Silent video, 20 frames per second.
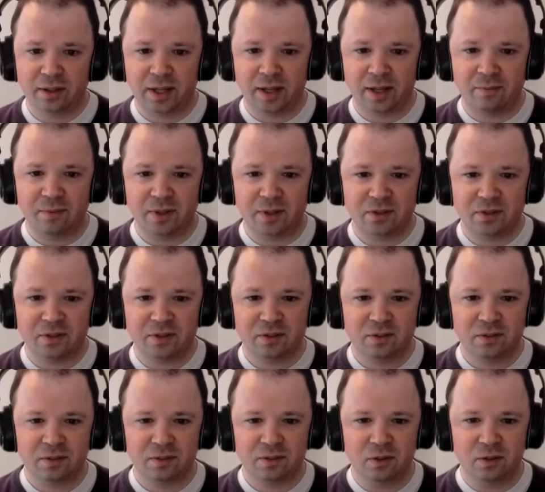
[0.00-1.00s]
Um, that's
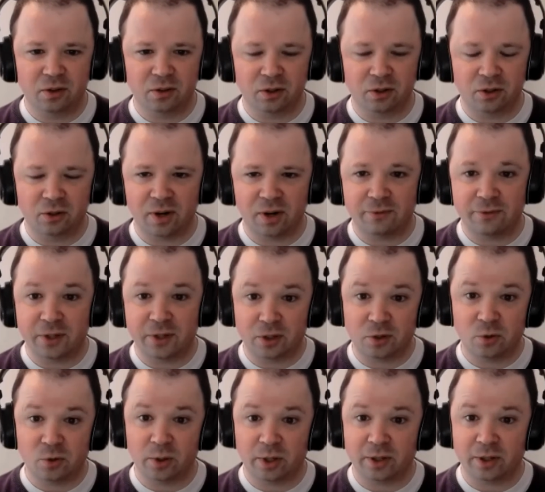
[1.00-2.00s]
not not great for your
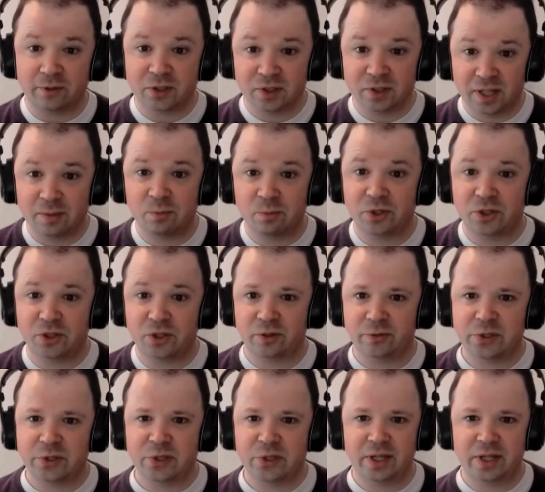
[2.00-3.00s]
quality of sleep, which is
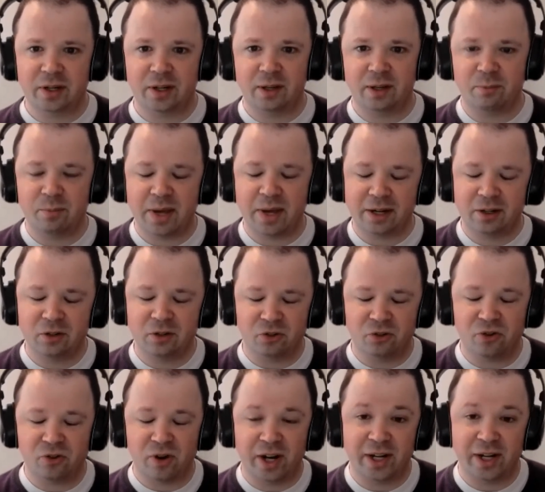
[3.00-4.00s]
obviously going to impact on
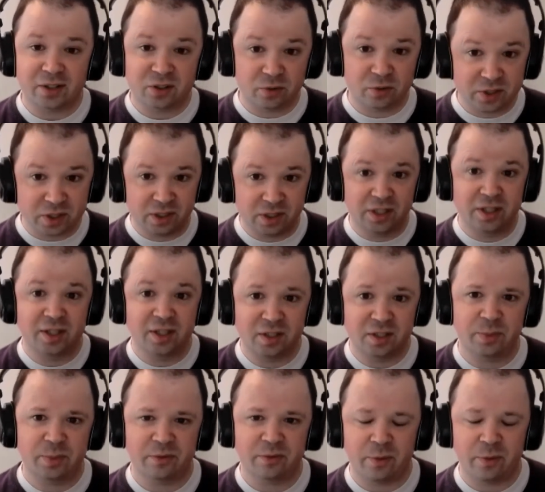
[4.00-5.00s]
trading. So it's it is
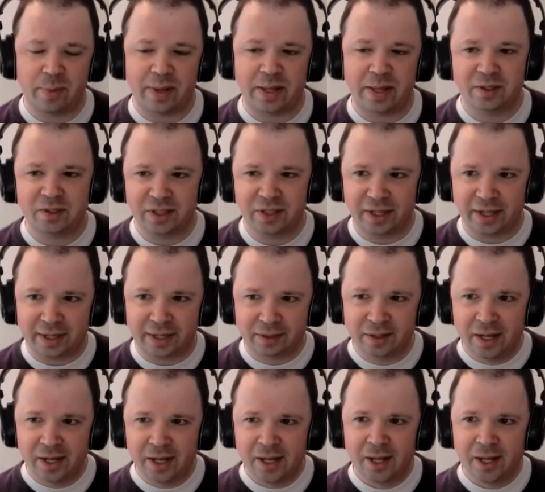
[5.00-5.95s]
a bit of a balancing act.